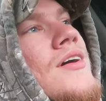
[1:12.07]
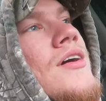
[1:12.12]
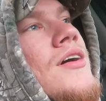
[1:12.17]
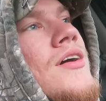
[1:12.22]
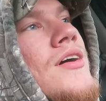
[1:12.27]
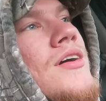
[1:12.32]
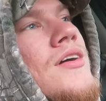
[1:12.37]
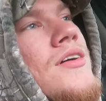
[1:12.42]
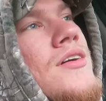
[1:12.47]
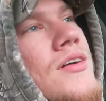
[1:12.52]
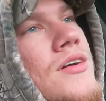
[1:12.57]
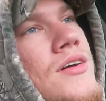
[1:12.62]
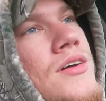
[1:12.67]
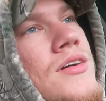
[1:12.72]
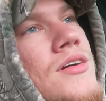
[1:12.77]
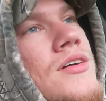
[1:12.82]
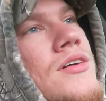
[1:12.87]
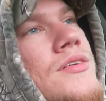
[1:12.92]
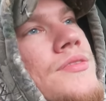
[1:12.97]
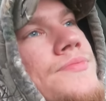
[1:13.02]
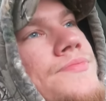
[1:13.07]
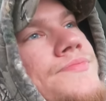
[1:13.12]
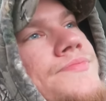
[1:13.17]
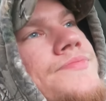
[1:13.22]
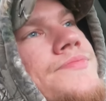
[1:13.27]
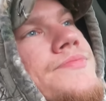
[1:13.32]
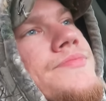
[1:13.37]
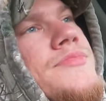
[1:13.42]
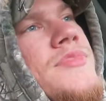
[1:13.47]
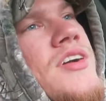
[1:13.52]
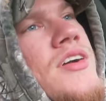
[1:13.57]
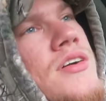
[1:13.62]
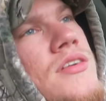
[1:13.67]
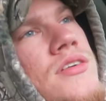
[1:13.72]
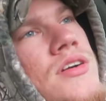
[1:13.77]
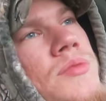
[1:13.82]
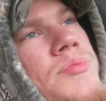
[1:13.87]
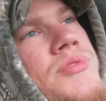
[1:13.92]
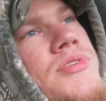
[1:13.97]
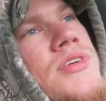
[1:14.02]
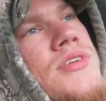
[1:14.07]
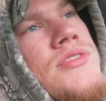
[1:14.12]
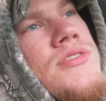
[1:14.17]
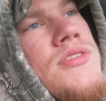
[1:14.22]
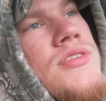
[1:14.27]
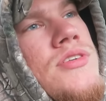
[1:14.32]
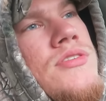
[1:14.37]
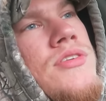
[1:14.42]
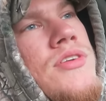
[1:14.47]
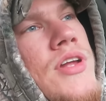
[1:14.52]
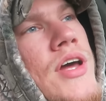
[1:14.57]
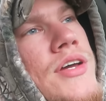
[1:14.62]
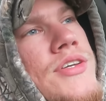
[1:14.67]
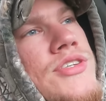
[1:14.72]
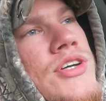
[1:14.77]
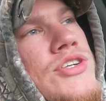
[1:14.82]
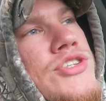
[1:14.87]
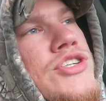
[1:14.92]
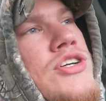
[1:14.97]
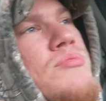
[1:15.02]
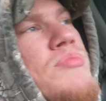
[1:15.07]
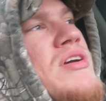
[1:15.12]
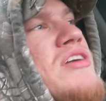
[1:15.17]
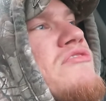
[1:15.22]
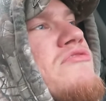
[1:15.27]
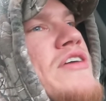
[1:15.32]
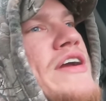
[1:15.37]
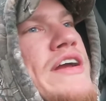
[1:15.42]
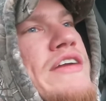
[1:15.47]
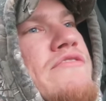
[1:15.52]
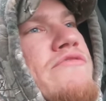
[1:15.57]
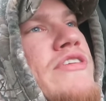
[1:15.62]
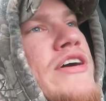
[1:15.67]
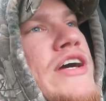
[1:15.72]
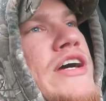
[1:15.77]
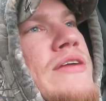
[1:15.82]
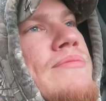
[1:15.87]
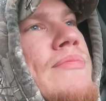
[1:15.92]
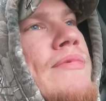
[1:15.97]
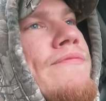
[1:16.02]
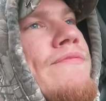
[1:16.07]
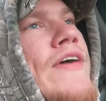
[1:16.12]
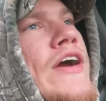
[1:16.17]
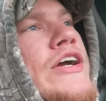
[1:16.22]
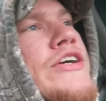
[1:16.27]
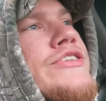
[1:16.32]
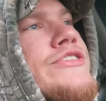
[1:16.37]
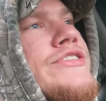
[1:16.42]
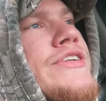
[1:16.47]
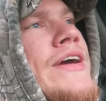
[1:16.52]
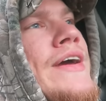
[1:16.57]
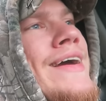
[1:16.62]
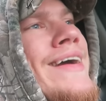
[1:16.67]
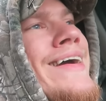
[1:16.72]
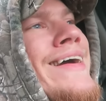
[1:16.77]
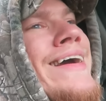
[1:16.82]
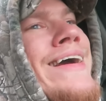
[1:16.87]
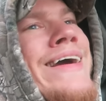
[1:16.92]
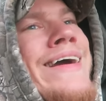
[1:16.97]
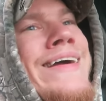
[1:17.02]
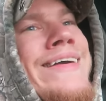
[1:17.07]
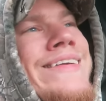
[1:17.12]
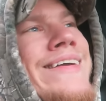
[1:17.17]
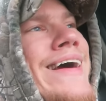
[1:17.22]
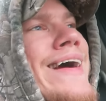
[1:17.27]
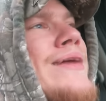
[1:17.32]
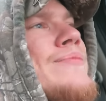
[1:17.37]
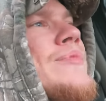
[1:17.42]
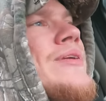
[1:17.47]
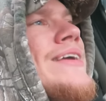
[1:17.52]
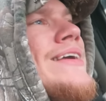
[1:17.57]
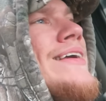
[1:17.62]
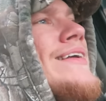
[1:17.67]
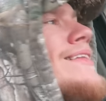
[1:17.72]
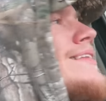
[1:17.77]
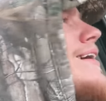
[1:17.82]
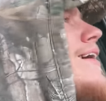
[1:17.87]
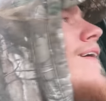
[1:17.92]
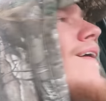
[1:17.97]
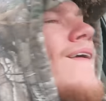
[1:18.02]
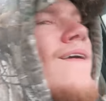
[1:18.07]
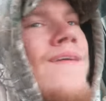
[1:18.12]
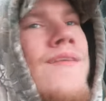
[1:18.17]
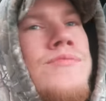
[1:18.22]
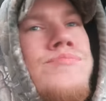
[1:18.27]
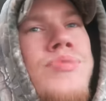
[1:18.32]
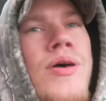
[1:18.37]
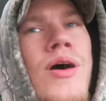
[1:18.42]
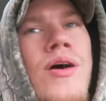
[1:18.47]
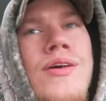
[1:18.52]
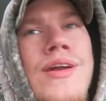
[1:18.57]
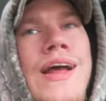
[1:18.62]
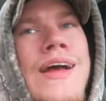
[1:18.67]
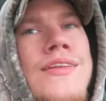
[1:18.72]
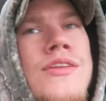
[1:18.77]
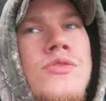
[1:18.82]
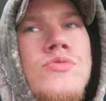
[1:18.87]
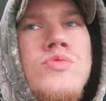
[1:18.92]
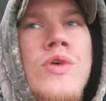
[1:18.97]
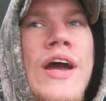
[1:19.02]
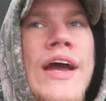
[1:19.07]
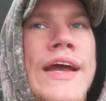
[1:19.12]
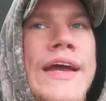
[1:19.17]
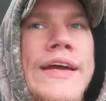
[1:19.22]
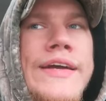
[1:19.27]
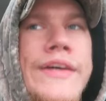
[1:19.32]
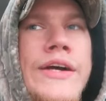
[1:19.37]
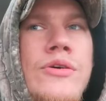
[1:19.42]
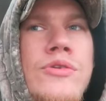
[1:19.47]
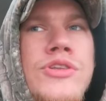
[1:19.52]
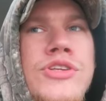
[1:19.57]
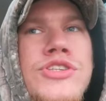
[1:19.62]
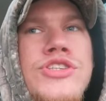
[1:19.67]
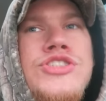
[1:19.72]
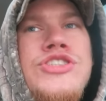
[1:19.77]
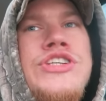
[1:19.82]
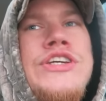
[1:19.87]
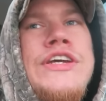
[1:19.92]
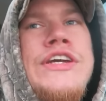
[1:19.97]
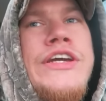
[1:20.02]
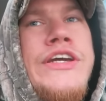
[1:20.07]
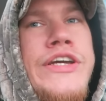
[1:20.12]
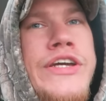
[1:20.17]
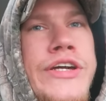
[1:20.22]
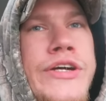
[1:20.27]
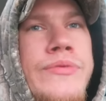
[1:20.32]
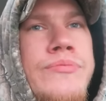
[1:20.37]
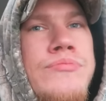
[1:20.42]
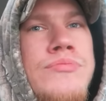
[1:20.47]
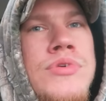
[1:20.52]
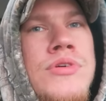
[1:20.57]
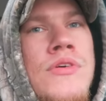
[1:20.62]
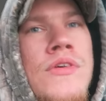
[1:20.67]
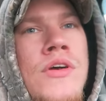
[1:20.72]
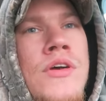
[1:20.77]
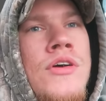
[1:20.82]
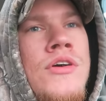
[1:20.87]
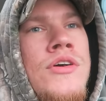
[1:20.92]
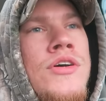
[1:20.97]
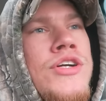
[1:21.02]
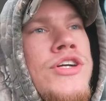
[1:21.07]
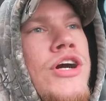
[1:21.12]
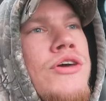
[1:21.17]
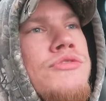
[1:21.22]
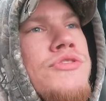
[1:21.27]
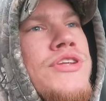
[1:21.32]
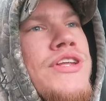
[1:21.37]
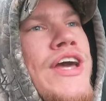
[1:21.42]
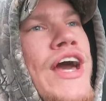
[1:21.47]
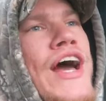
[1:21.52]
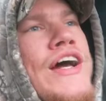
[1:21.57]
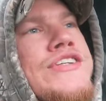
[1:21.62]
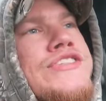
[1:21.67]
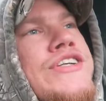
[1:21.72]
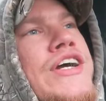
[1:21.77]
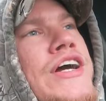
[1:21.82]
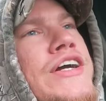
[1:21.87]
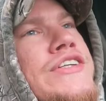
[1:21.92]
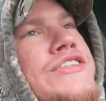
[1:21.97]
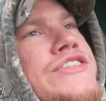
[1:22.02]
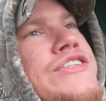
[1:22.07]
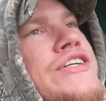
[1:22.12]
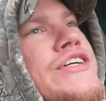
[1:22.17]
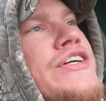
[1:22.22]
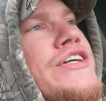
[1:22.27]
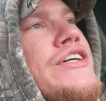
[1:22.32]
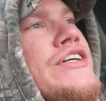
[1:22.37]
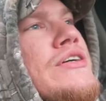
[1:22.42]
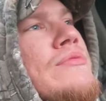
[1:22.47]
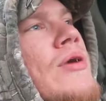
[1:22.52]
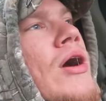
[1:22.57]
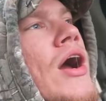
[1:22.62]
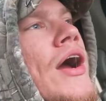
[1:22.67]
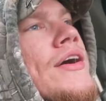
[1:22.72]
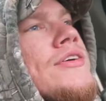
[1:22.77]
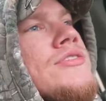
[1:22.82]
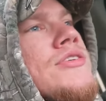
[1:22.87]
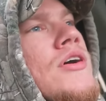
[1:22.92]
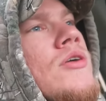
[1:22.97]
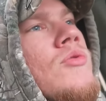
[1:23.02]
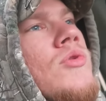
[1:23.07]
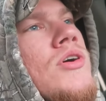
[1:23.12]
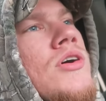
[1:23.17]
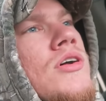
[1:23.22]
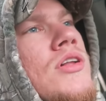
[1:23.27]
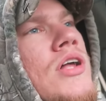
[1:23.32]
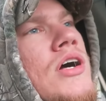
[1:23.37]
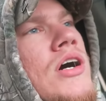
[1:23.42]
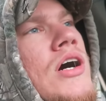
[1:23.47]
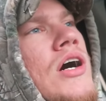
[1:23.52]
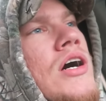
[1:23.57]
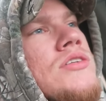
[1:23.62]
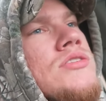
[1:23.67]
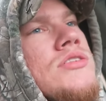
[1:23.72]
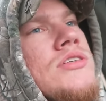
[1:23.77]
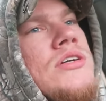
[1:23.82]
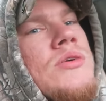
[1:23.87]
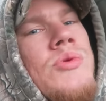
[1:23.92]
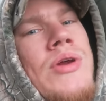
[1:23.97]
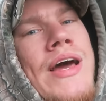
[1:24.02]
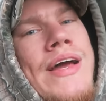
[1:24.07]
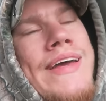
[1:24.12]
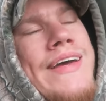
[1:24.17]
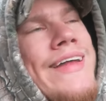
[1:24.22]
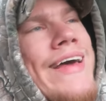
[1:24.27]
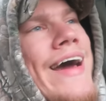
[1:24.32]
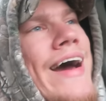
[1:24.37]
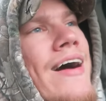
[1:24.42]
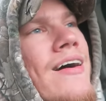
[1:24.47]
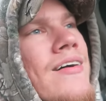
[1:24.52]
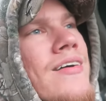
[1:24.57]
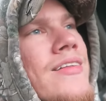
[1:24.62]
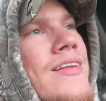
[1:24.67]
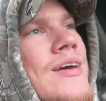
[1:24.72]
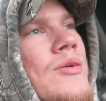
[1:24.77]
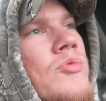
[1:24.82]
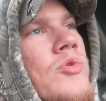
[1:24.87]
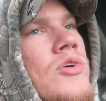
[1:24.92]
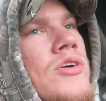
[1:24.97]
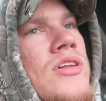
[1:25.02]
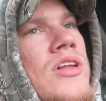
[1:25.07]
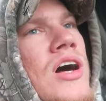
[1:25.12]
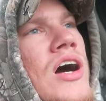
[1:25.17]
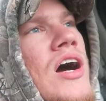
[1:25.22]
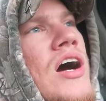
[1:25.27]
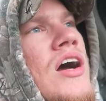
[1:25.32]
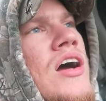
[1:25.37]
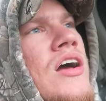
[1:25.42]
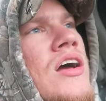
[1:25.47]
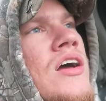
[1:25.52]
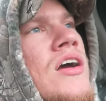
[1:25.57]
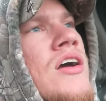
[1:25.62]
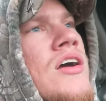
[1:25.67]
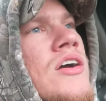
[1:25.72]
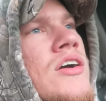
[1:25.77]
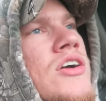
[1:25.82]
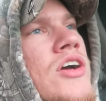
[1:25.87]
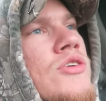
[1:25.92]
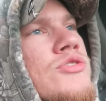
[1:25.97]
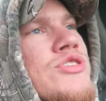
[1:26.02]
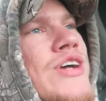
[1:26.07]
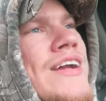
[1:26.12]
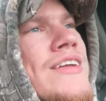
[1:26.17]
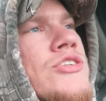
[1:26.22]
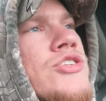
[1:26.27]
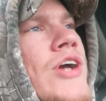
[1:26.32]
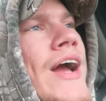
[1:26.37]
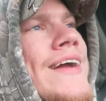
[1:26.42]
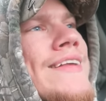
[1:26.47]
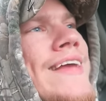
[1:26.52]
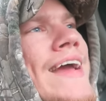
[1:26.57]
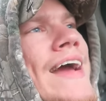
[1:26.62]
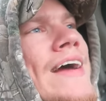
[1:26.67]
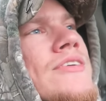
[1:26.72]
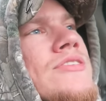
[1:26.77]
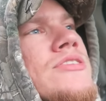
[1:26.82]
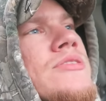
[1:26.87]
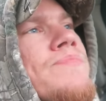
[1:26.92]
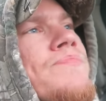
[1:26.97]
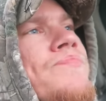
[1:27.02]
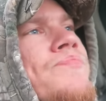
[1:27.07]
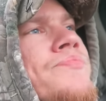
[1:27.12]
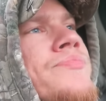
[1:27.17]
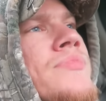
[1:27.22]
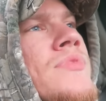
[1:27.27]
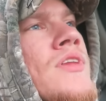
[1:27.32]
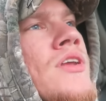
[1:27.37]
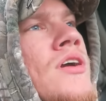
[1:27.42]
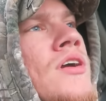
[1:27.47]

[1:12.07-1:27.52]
yeah, a couple things to do today, so it should be freaking fun. But first, time to get the hard part out the way. Go to the gym. Go to the gosh dang gym. Alright, so we'll see you when I get out, and then we'll go try to track down some